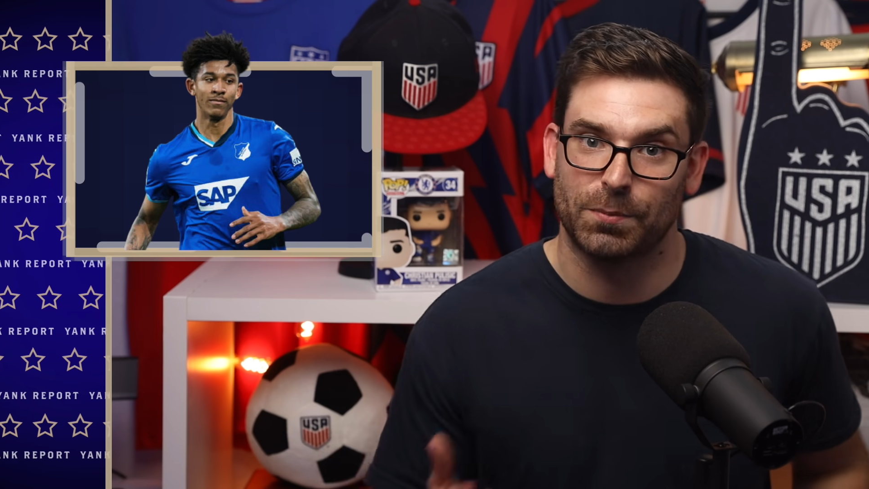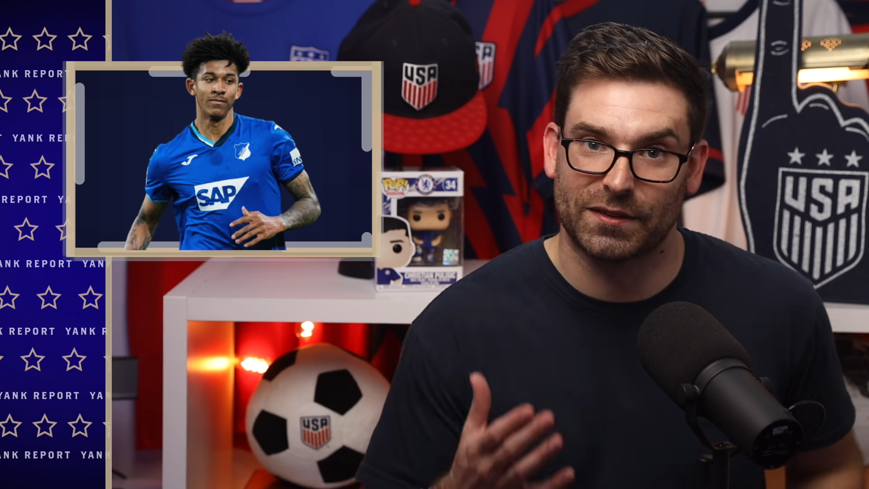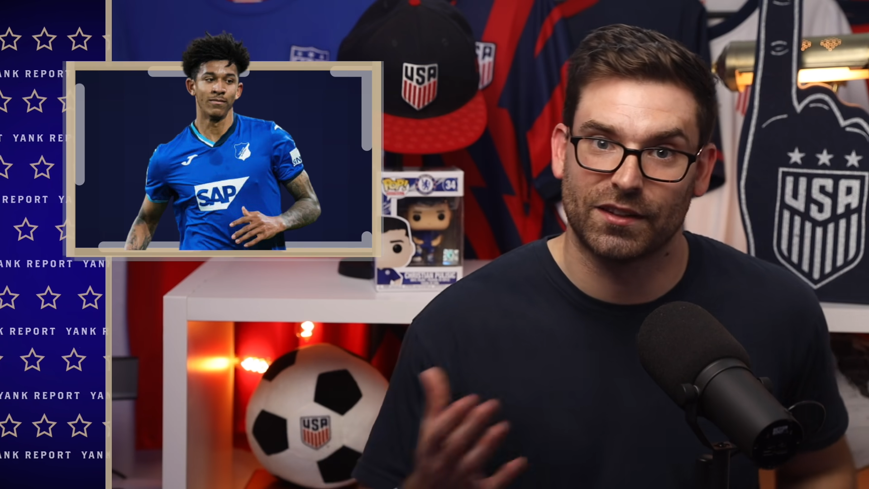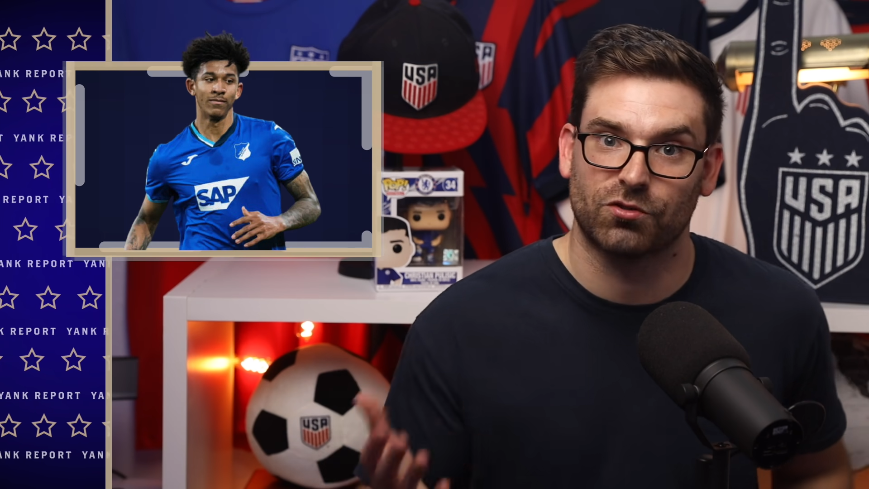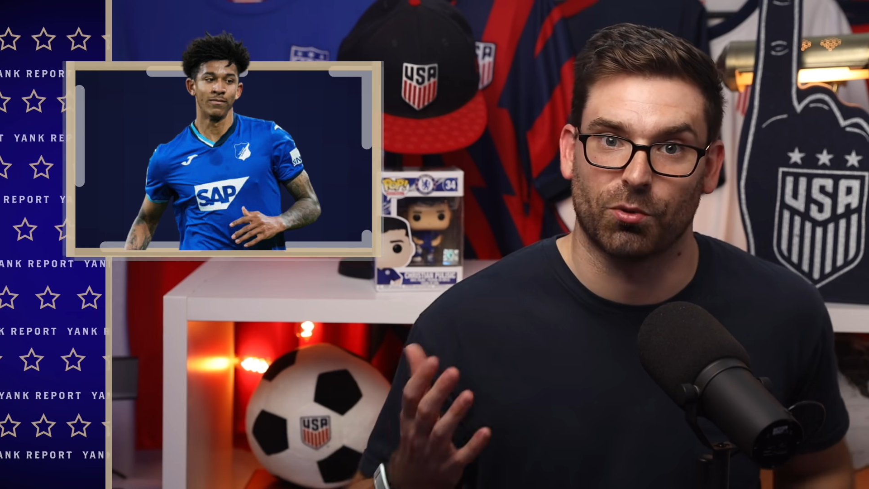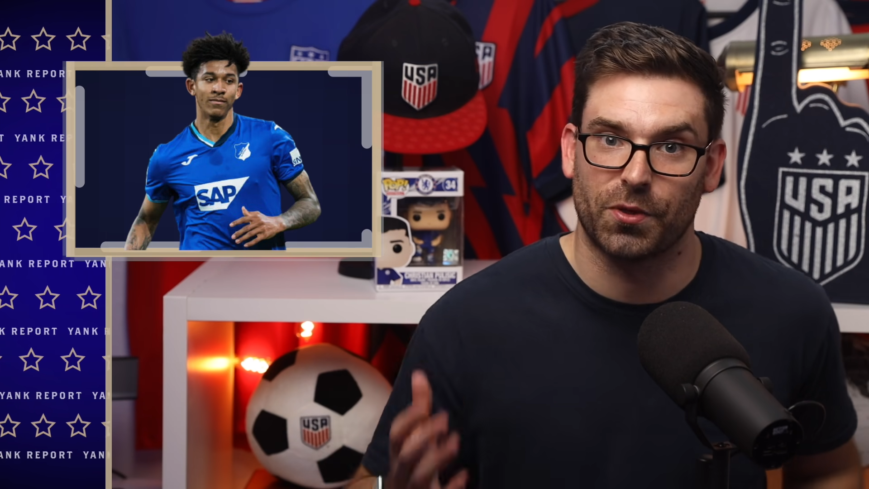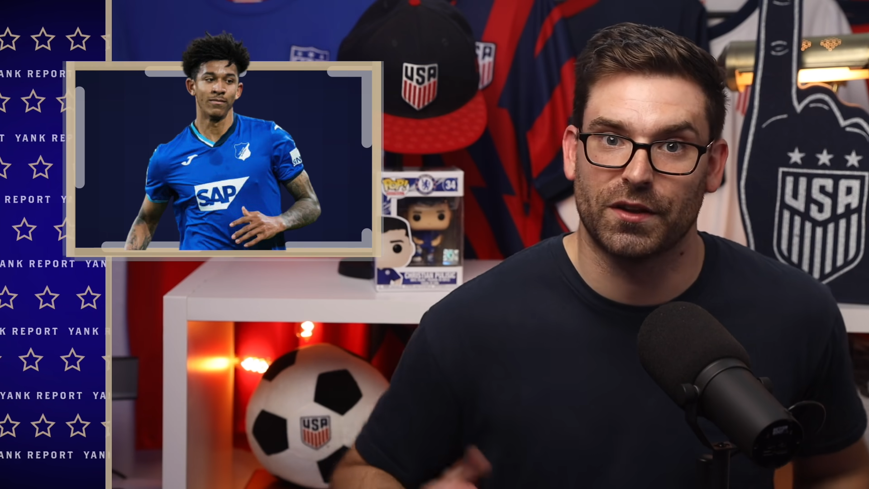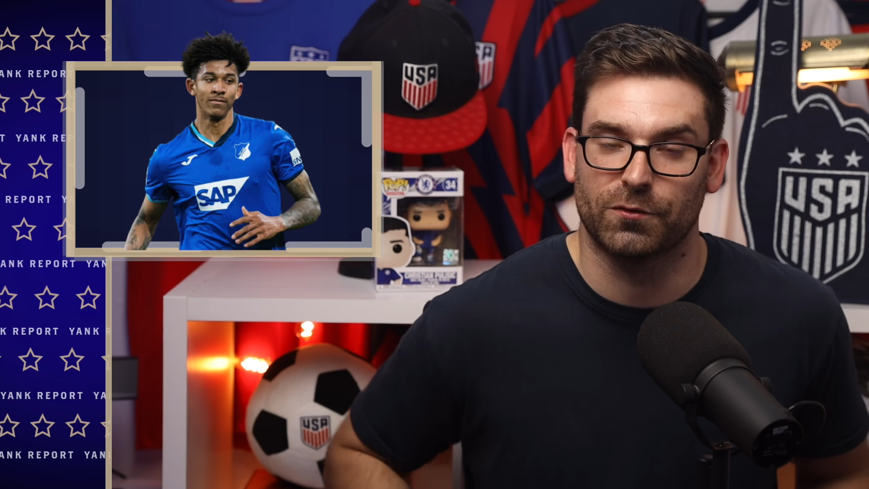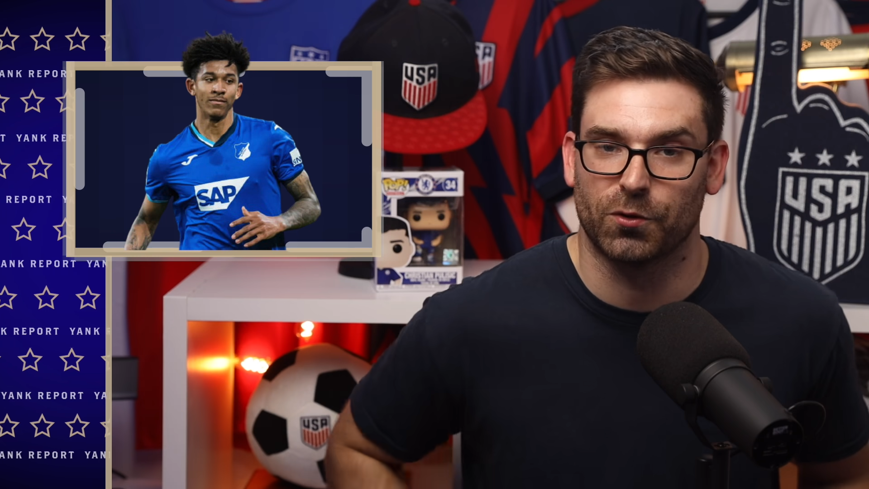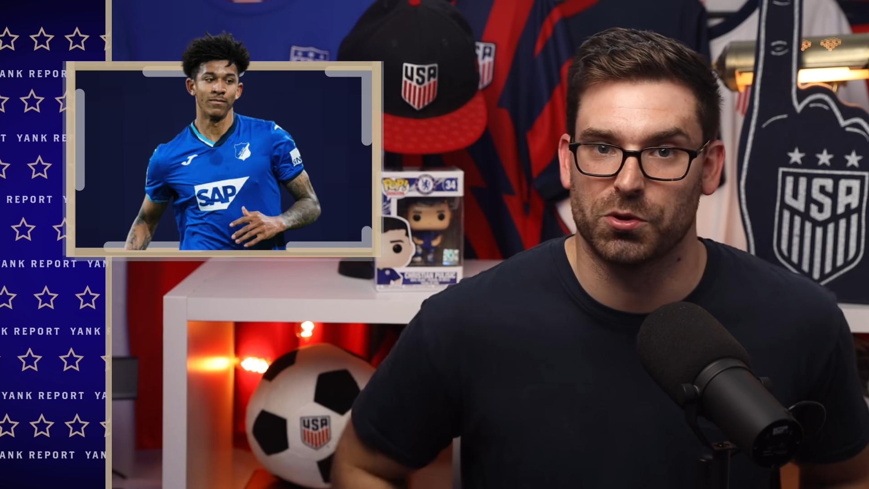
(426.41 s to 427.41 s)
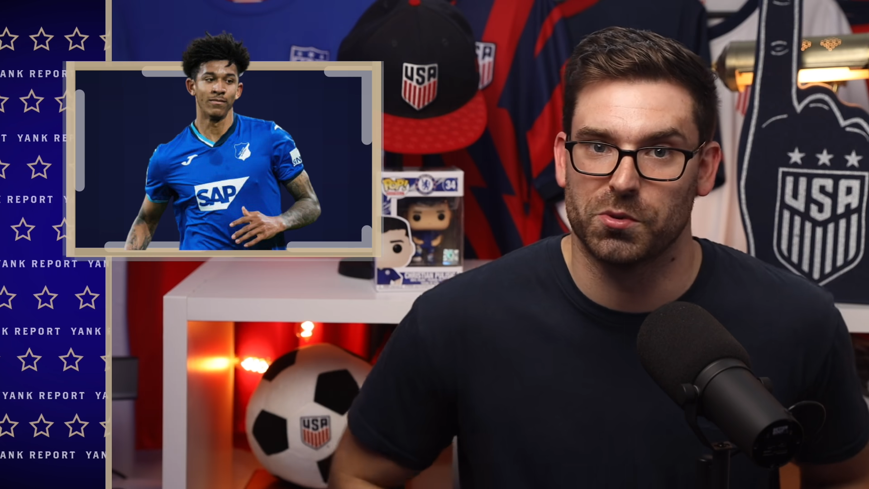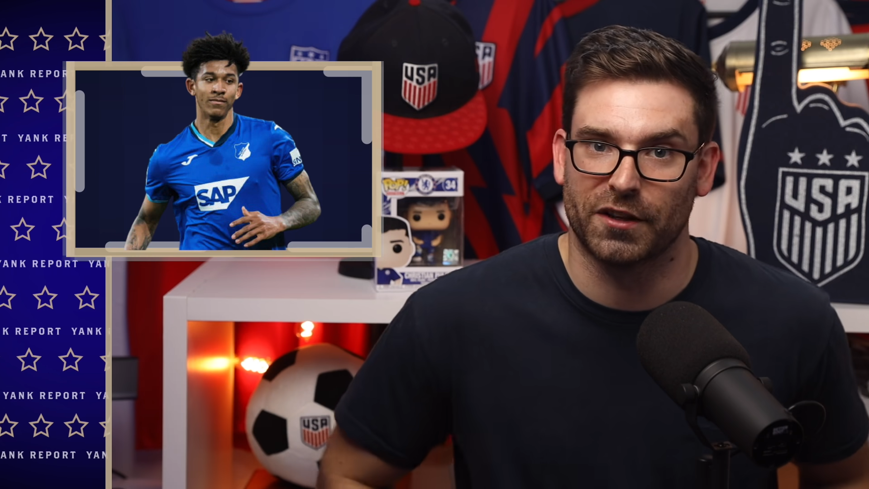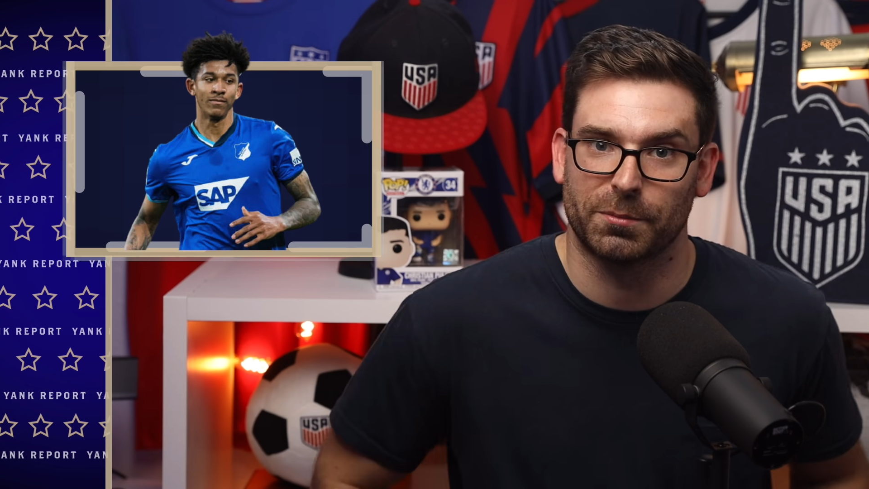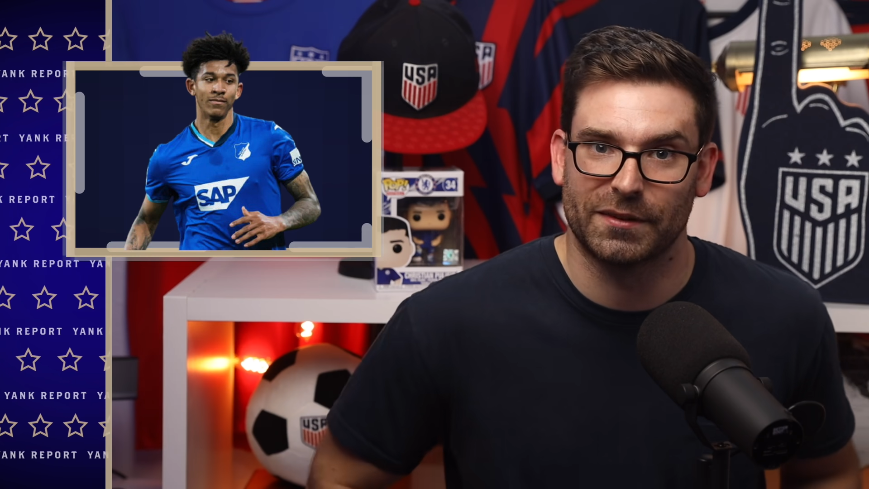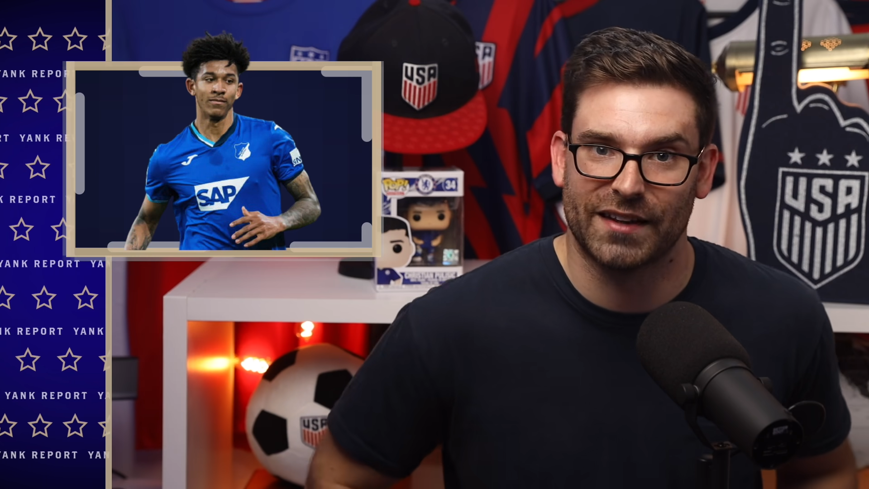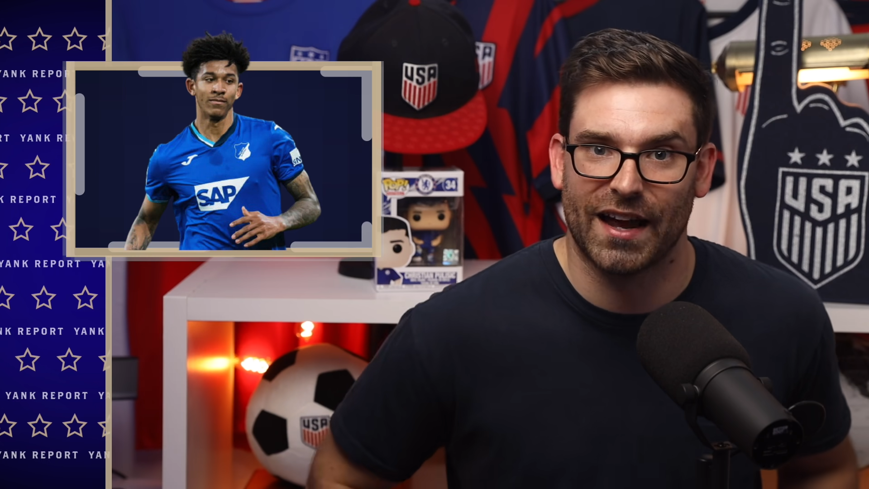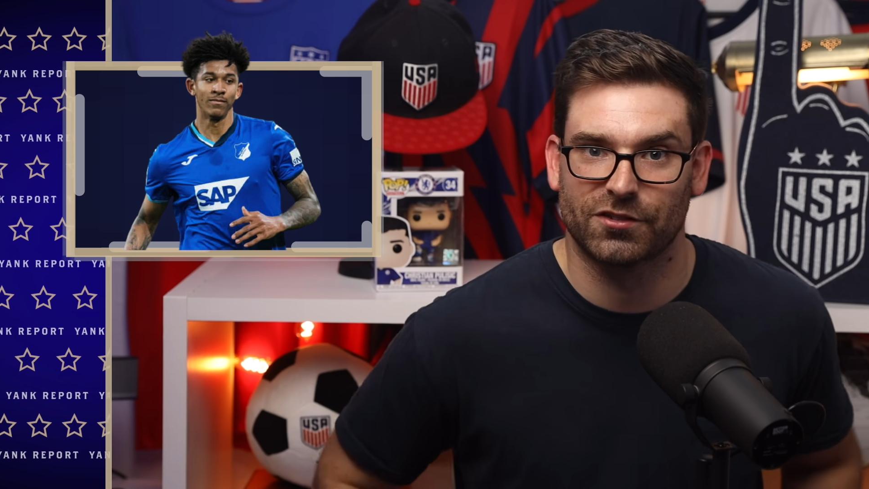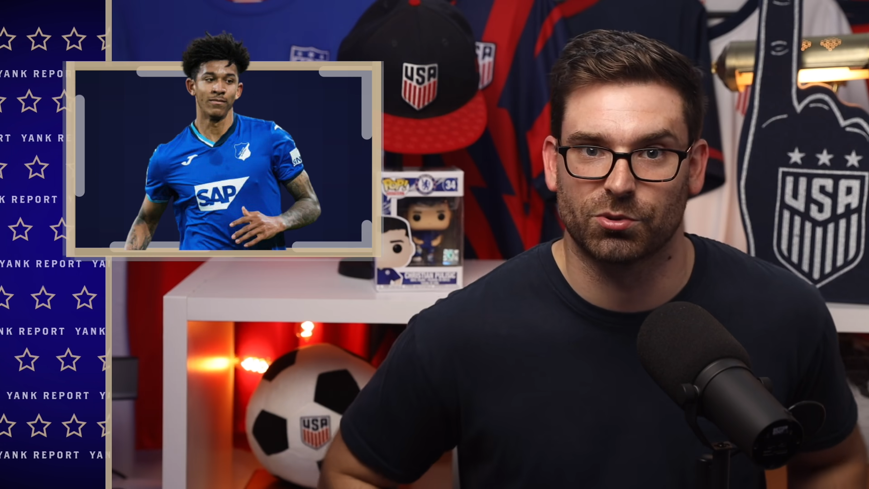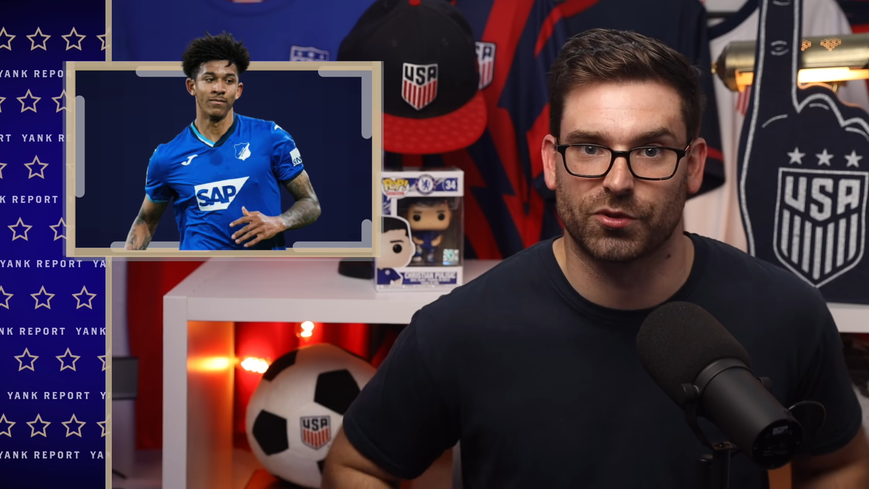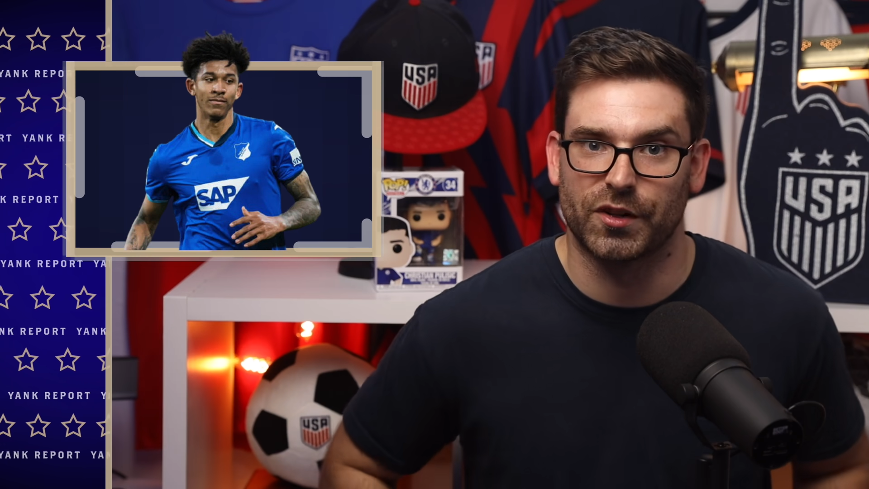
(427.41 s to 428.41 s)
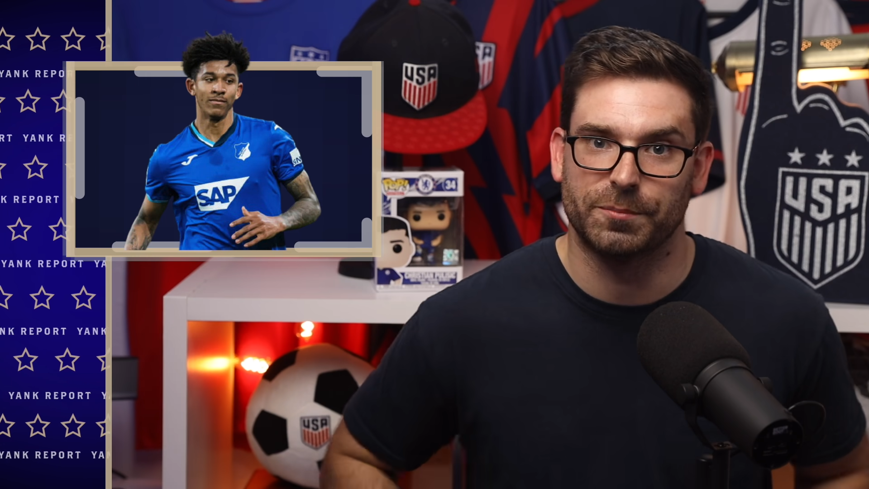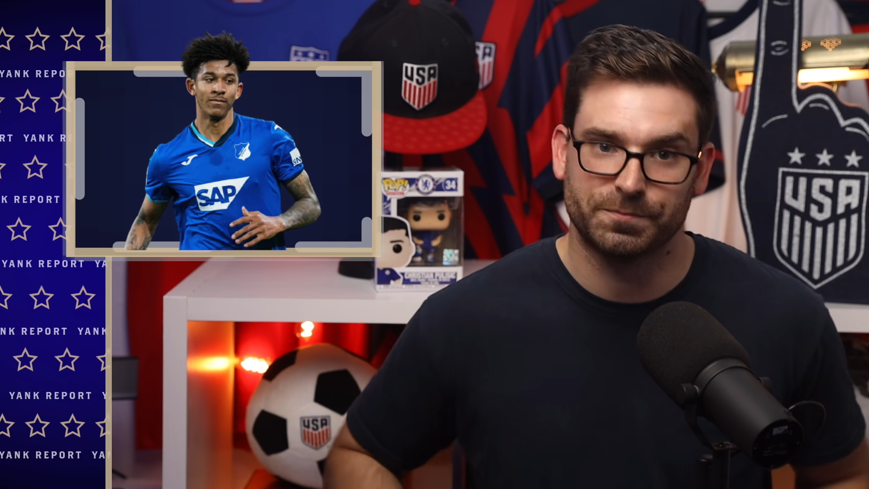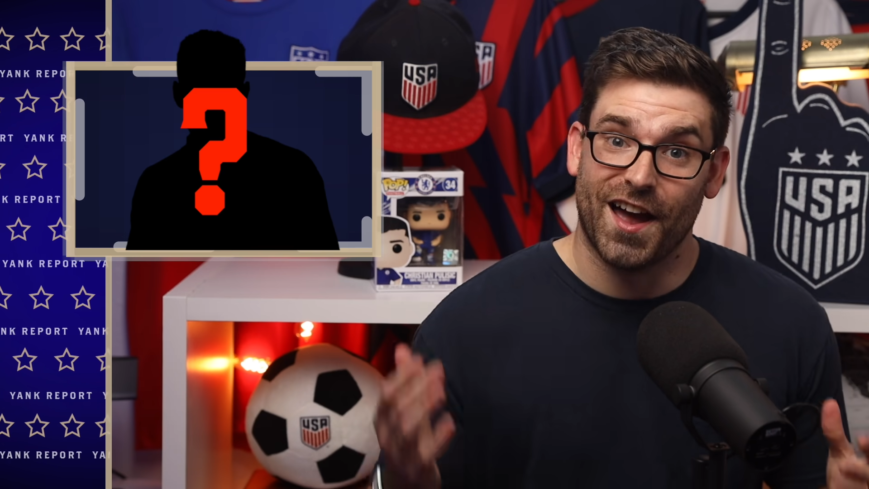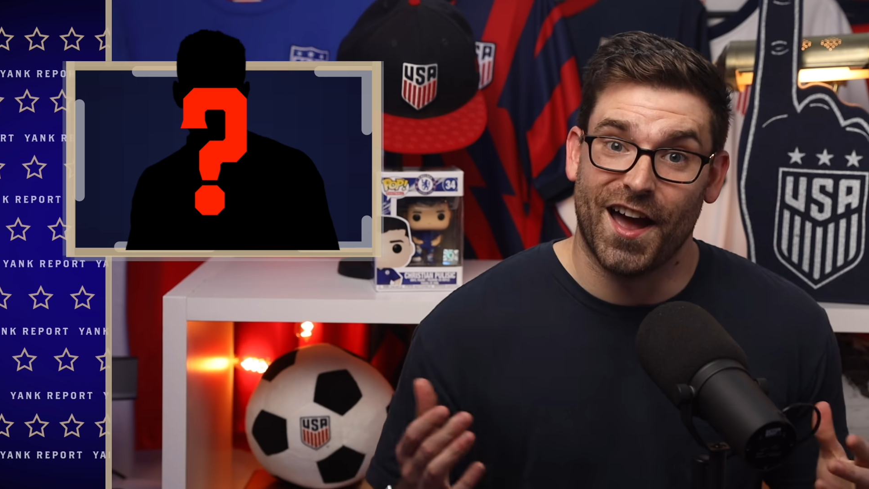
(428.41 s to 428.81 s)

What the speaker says: potential thing for the U.S. men's national team.